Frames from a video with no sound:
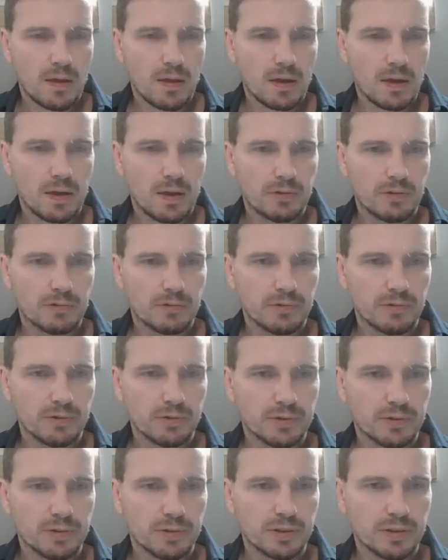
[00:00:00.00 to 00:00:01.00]
And
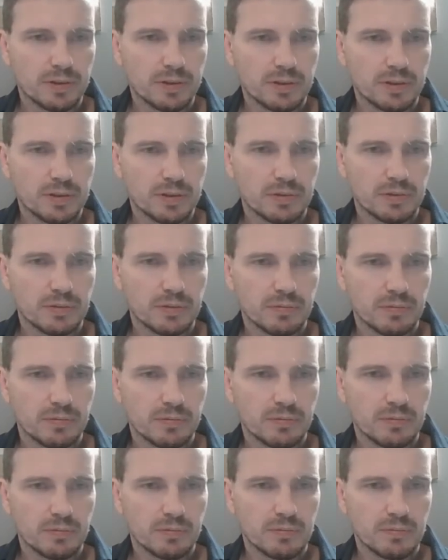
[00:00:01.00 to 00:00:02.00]
root 32
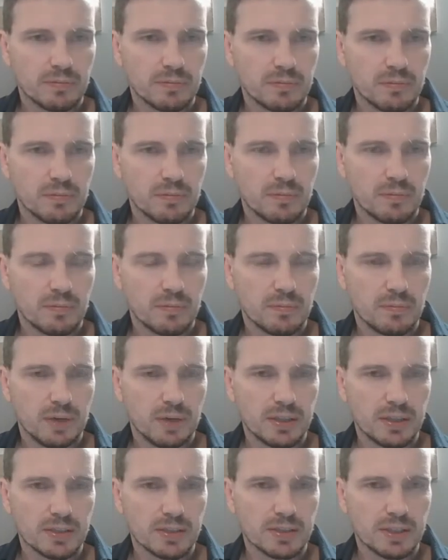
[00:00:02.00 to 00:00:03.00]

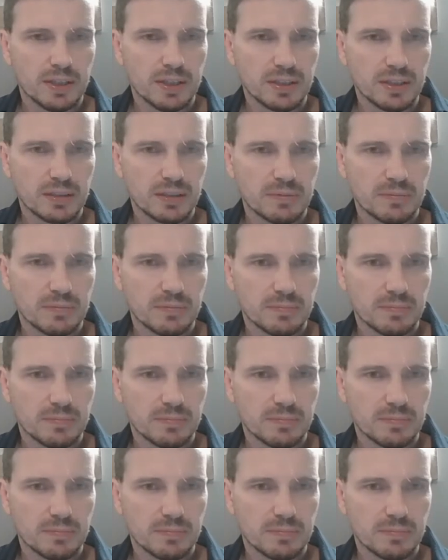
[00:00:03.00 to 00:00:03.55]
minus x